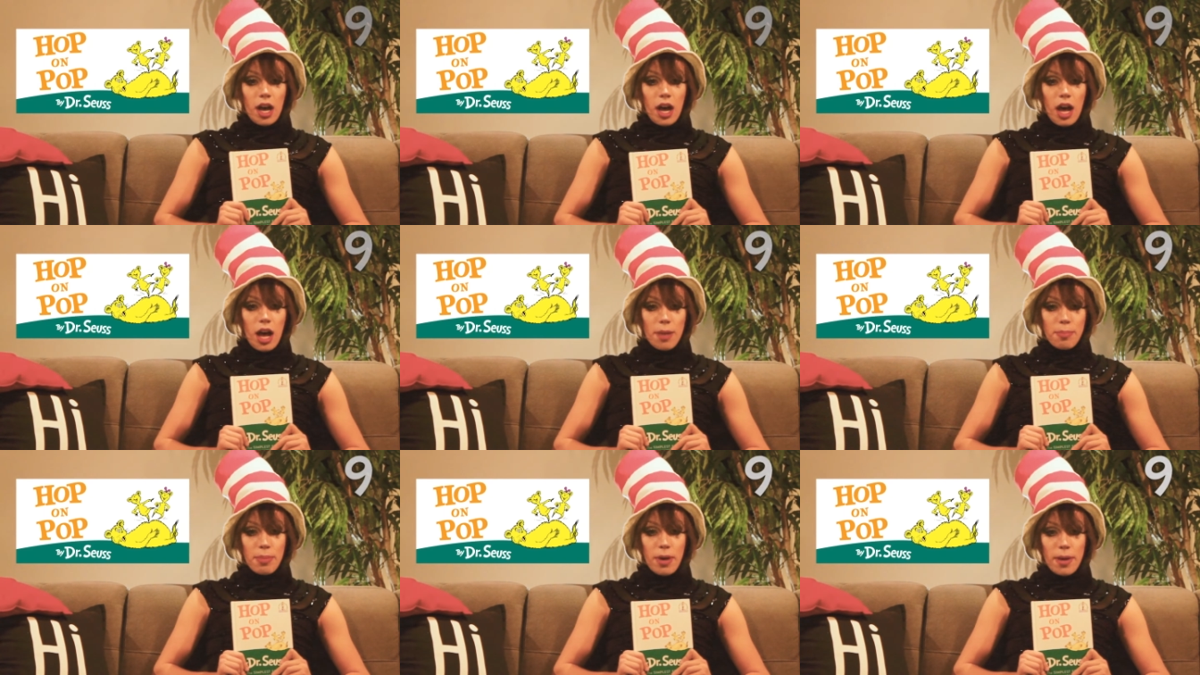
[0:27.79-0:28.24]

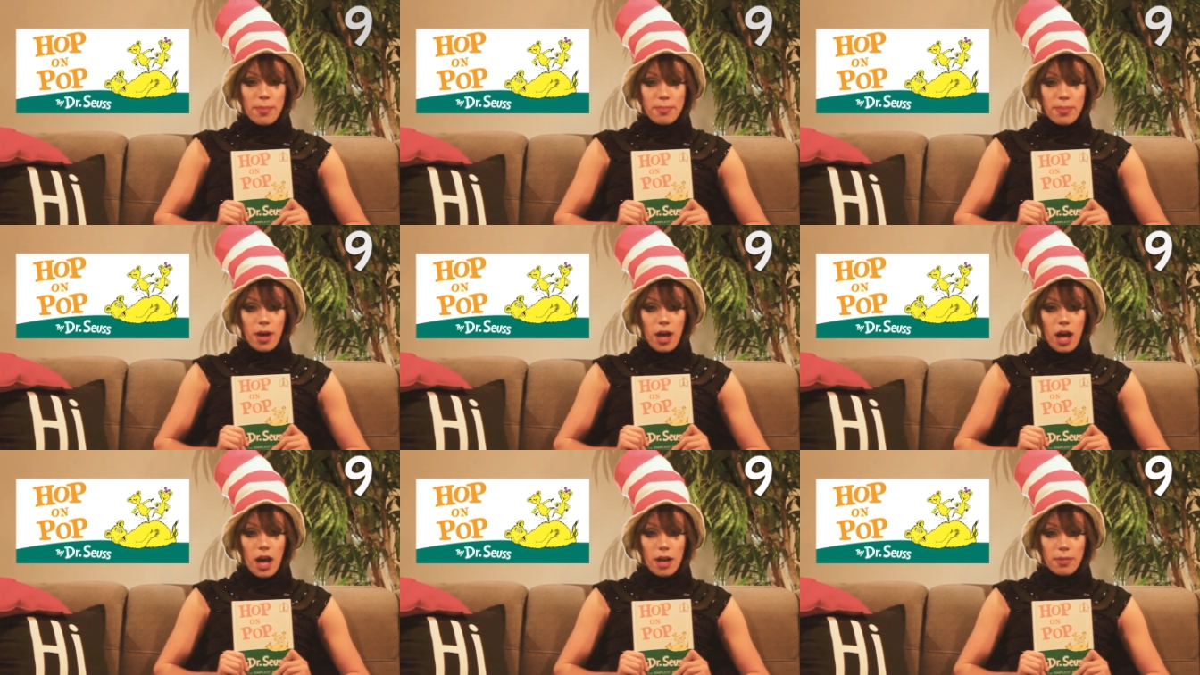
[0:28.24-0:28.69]
Hop on
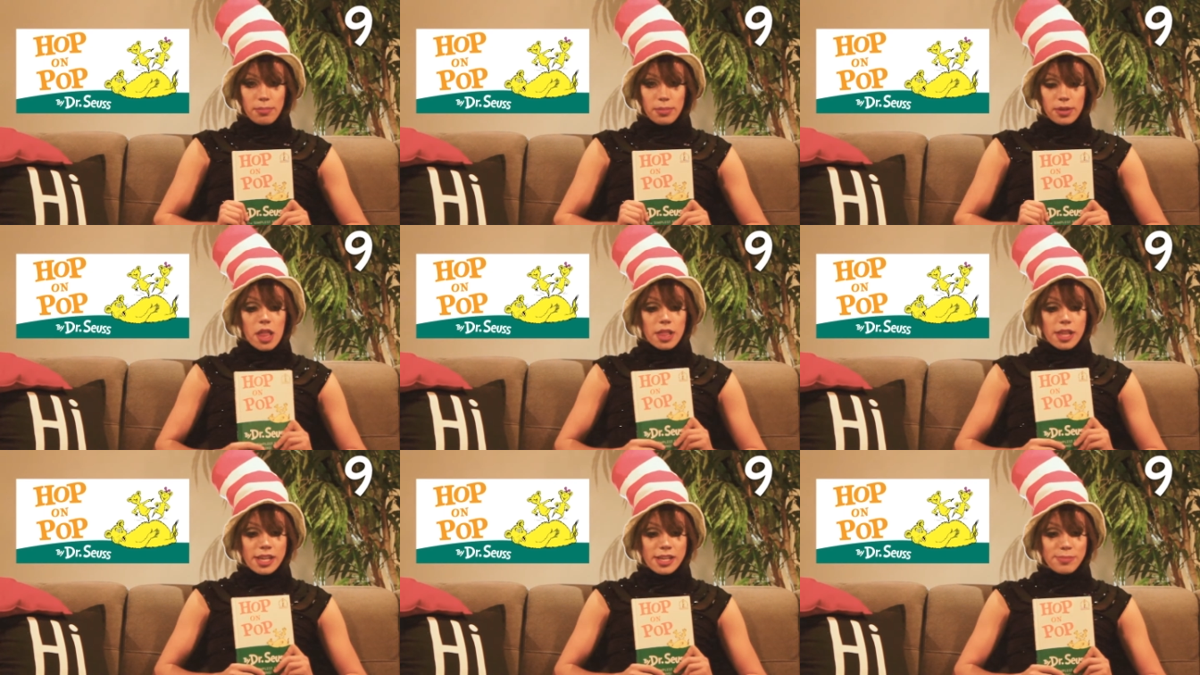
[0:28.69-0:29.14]
Pop.
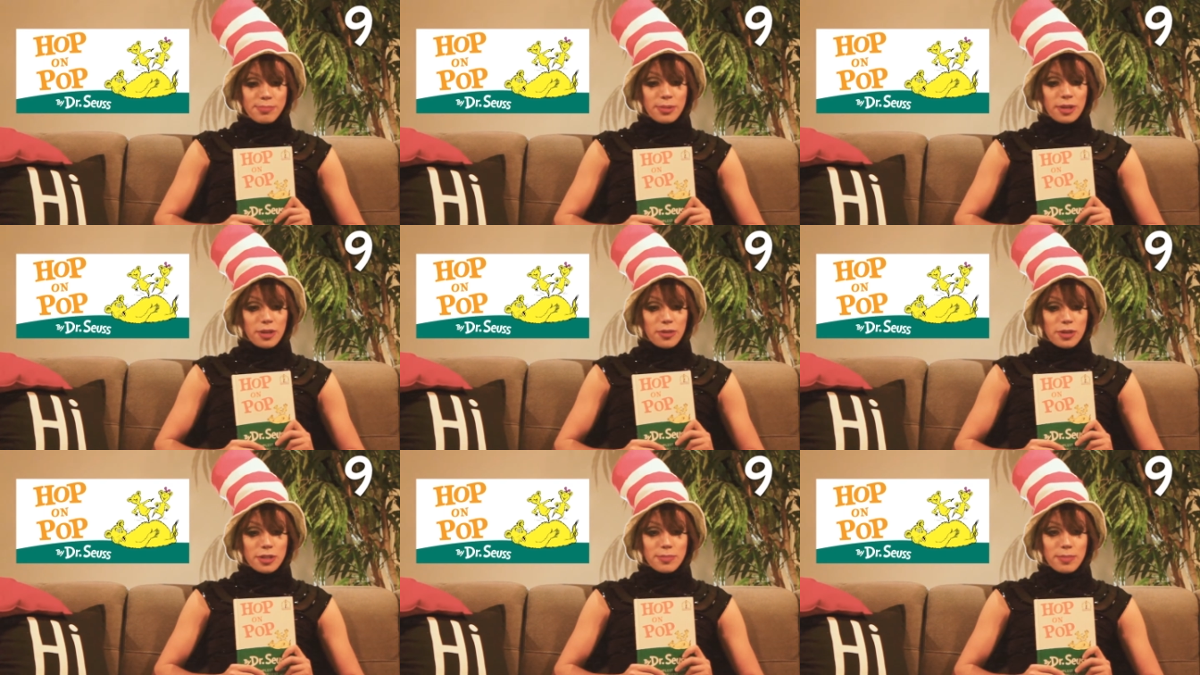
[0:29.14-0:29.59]
This
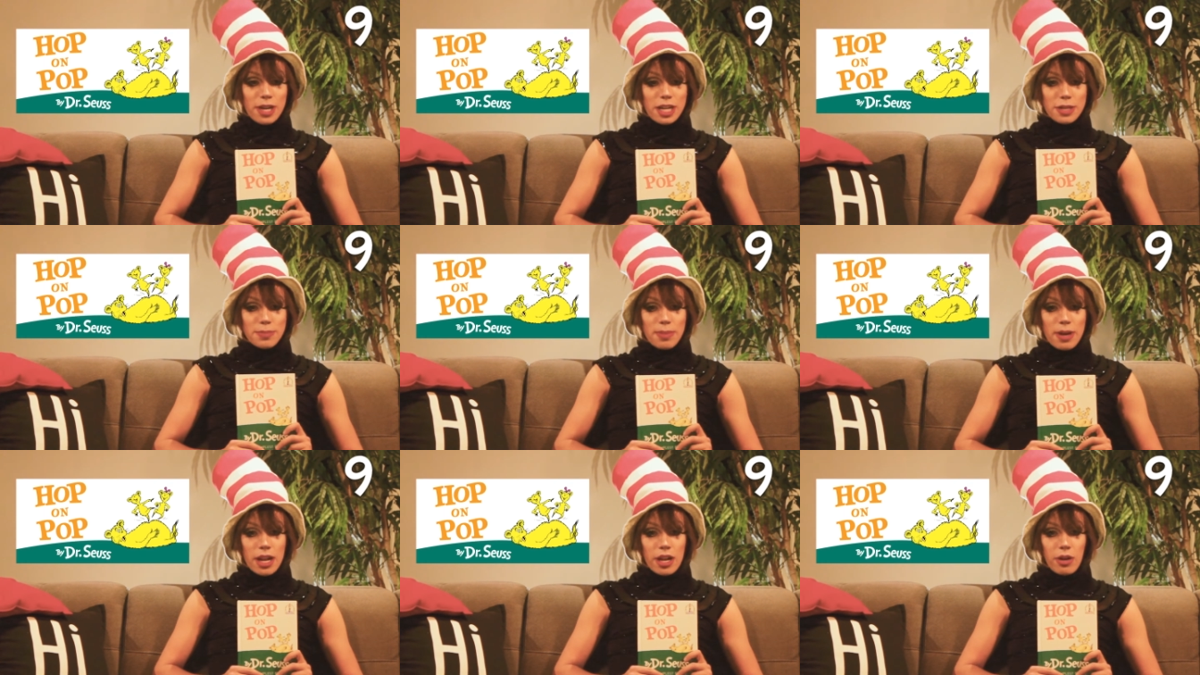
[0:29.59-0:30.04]
book was
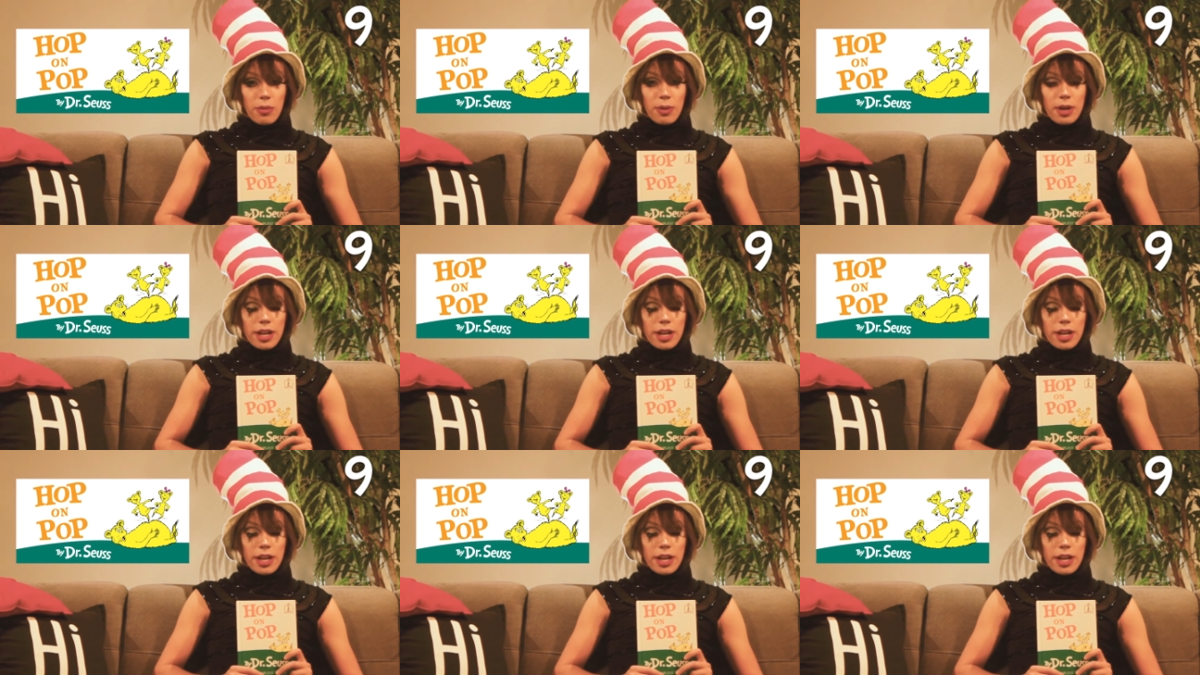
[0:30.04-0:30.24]
much better